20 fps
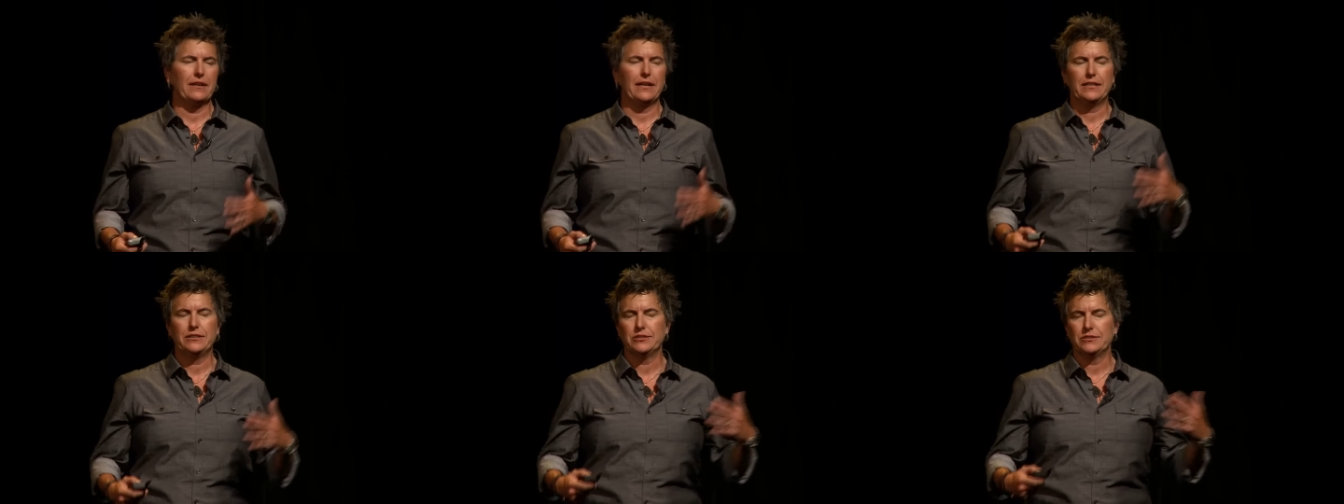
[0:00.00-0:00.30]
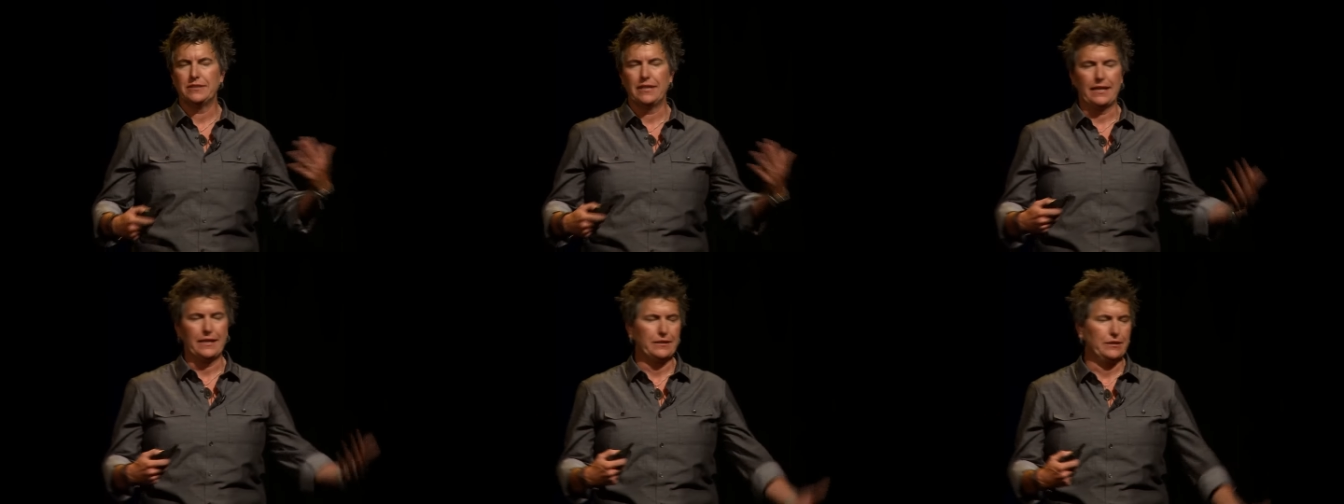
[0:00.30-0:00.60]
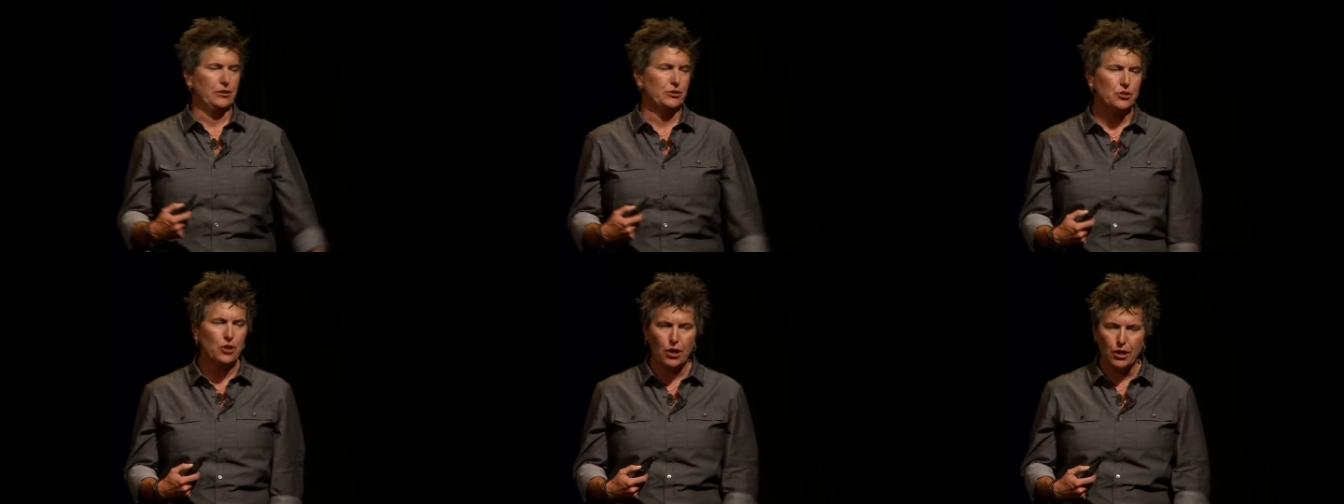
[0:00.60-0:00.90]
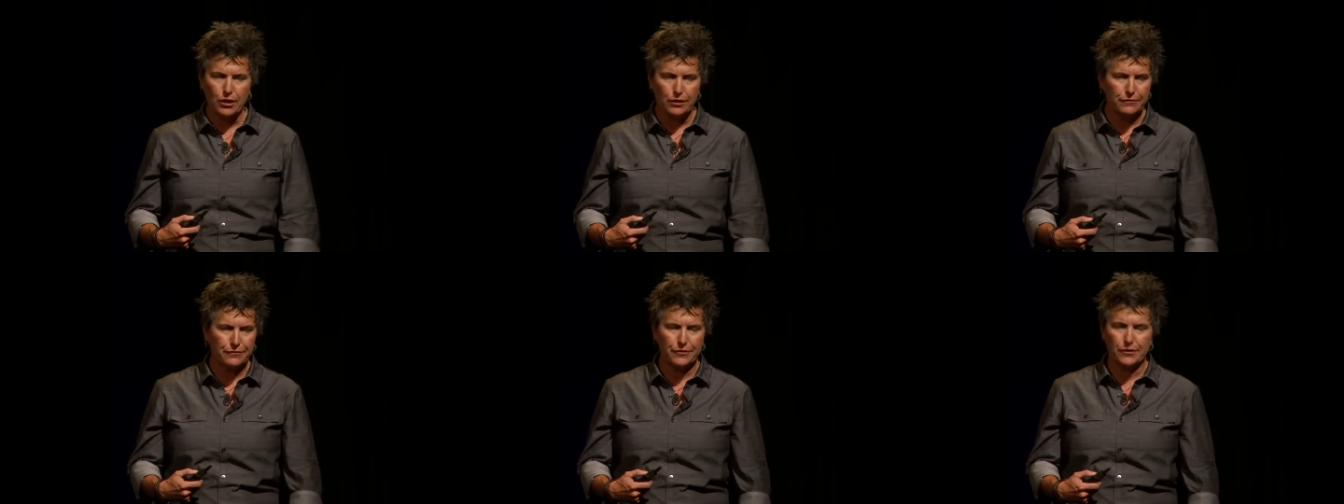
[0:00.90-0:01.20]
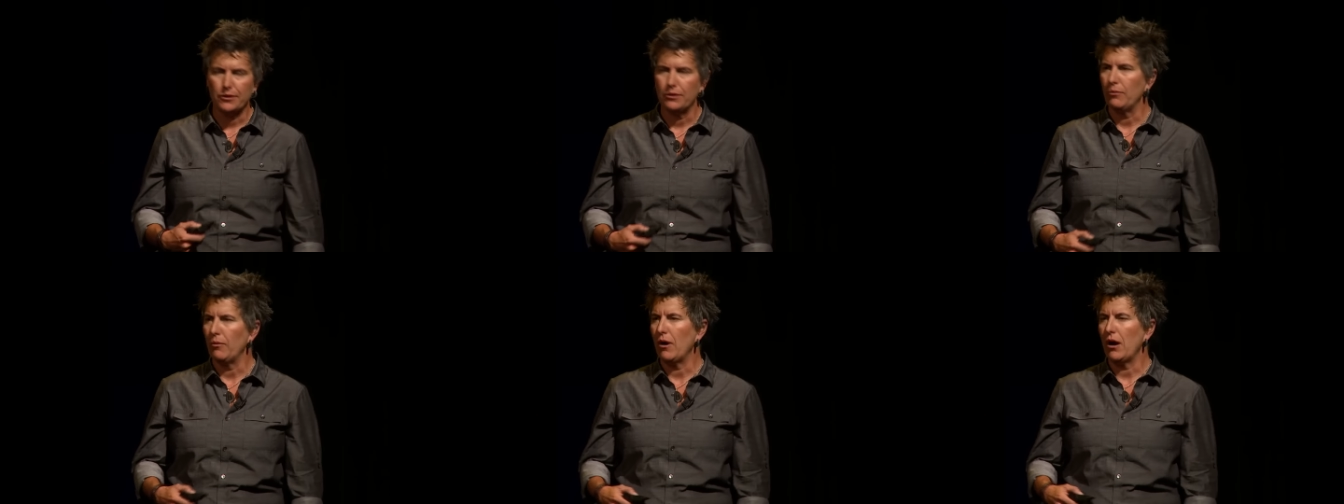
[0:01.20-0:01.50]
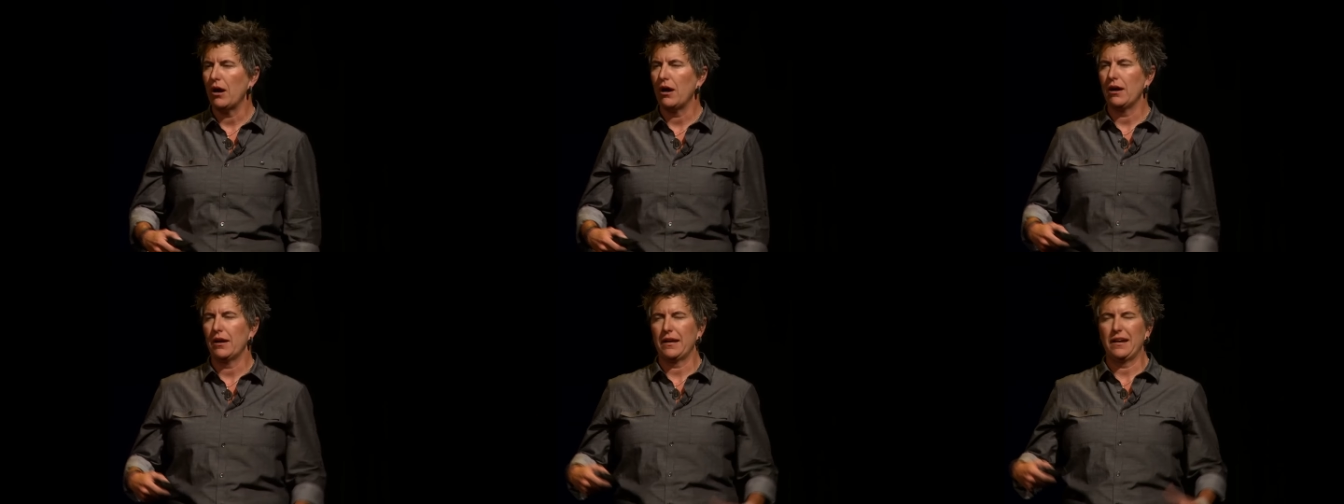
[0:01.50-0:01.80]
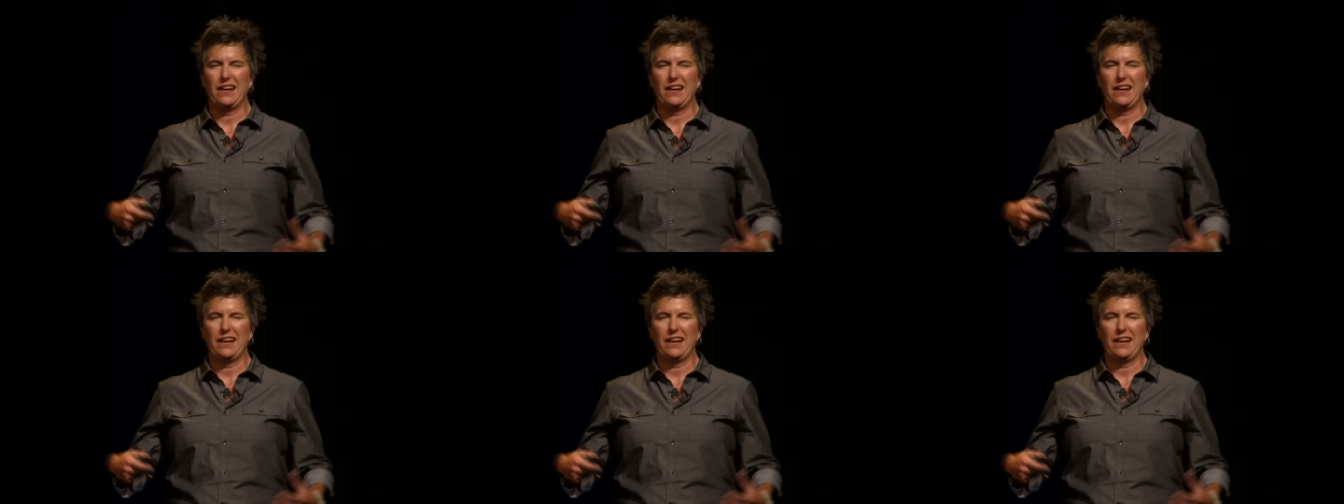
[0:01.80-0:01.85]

I'd just taken the dog for a walk,